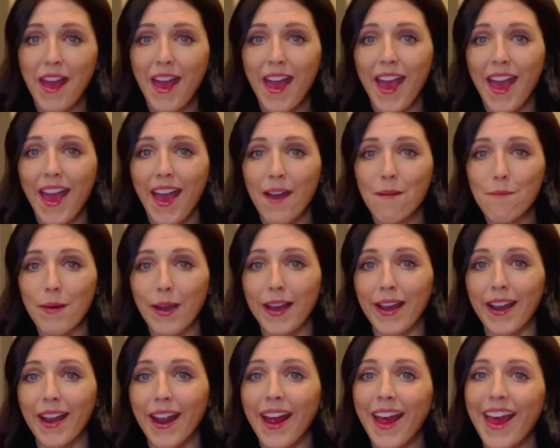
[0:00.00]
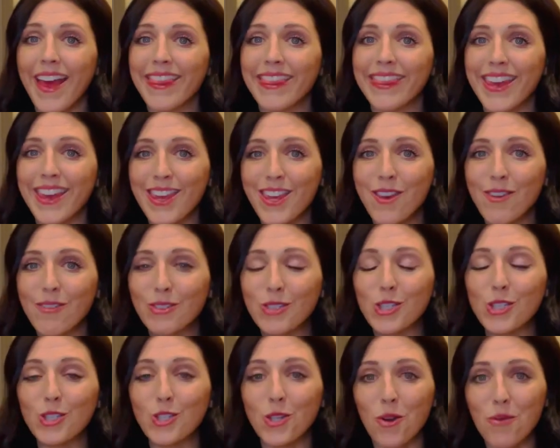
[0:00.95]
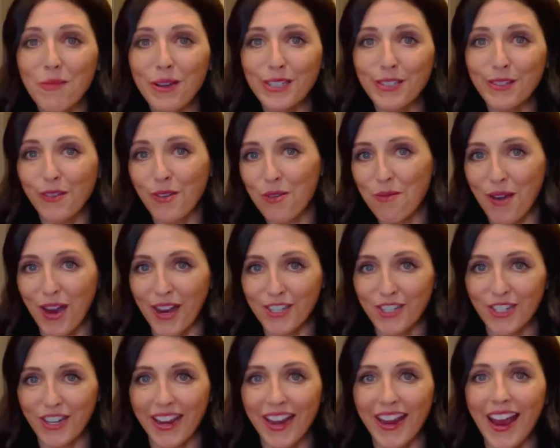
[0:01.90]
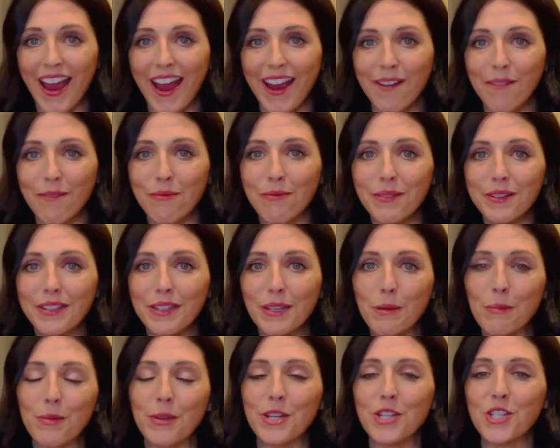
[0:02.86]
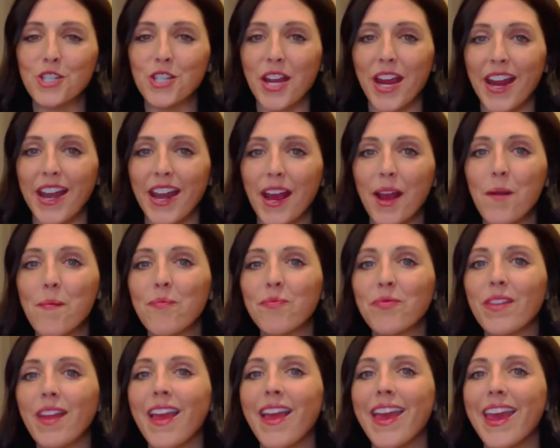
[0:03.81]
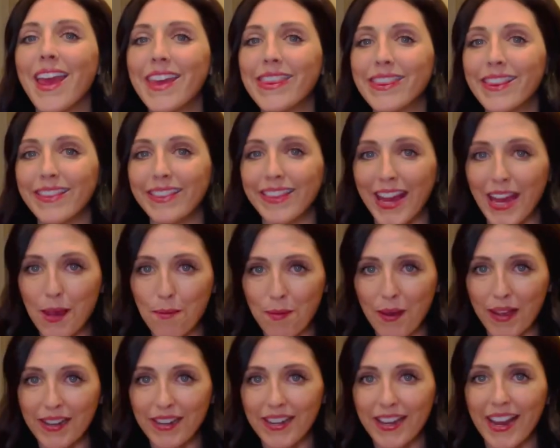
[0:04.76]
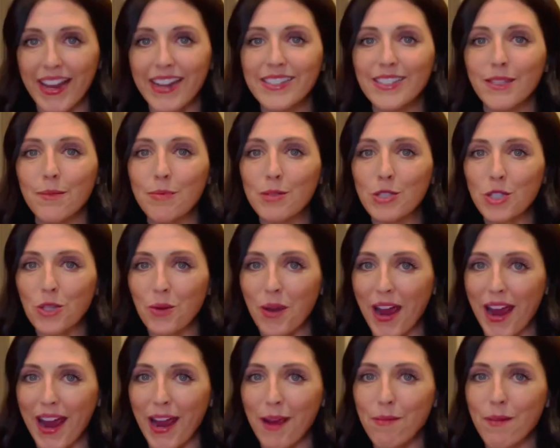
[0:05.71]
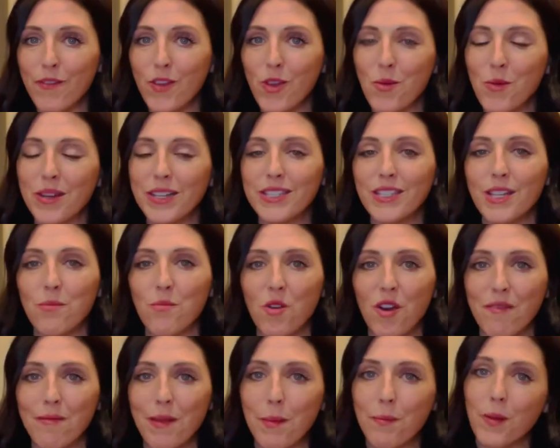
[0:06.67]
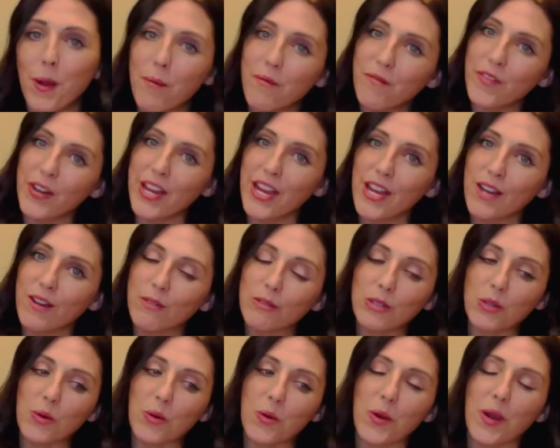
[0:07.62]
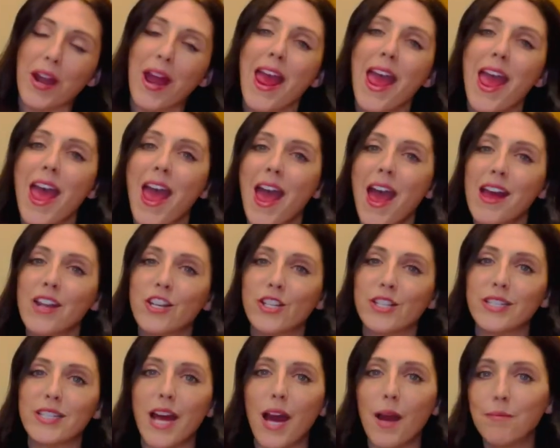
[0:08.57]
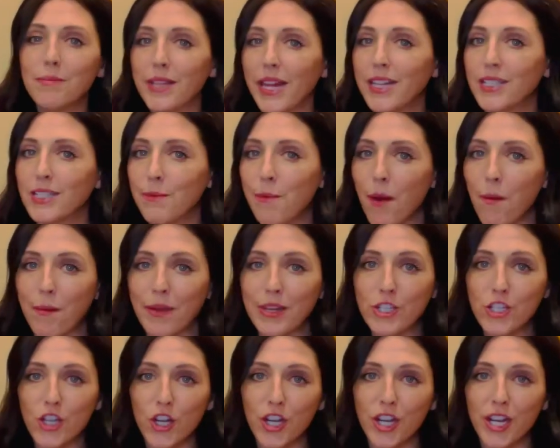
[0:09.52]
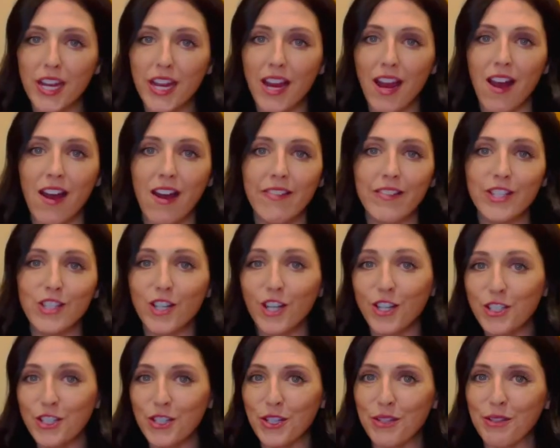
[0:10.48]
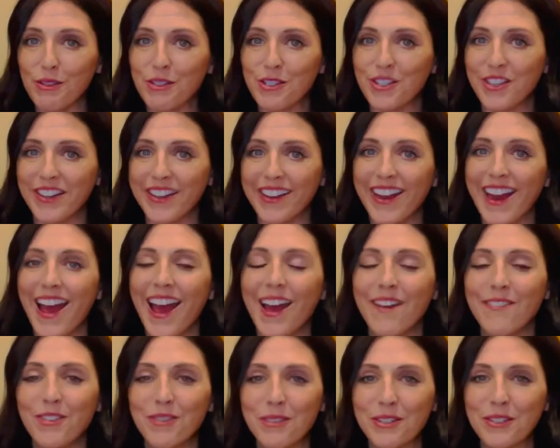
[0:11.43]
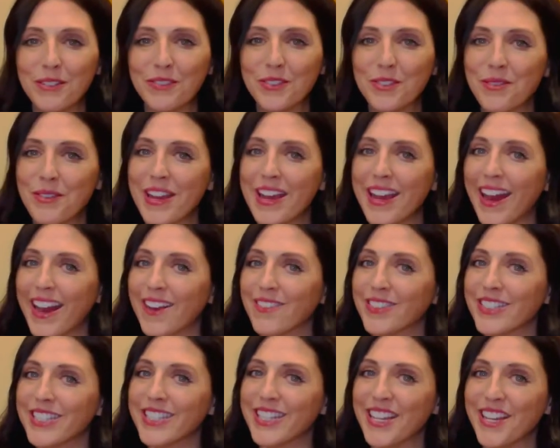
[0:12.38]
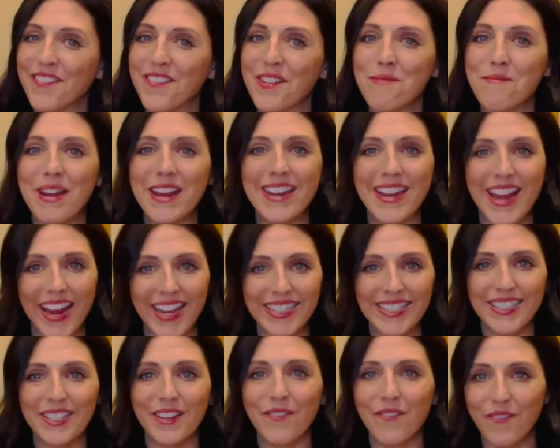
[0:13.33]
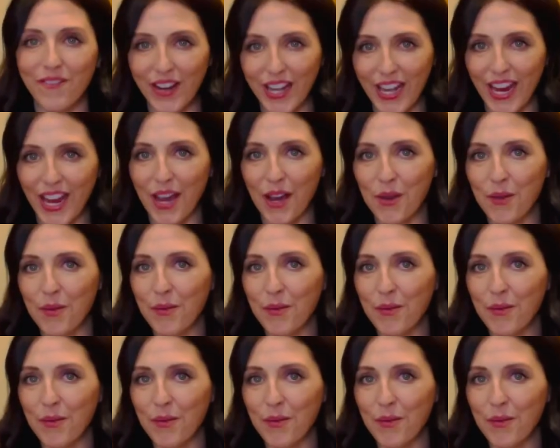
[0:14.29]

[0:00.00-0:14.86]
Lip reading: But thank you so much for watching. I really appreciate it. Hit the like button and subscribe if you want to see more of my prep videos or just updates about my journey on the Starch solution. Have a wonderful week, and I will see you in my next video.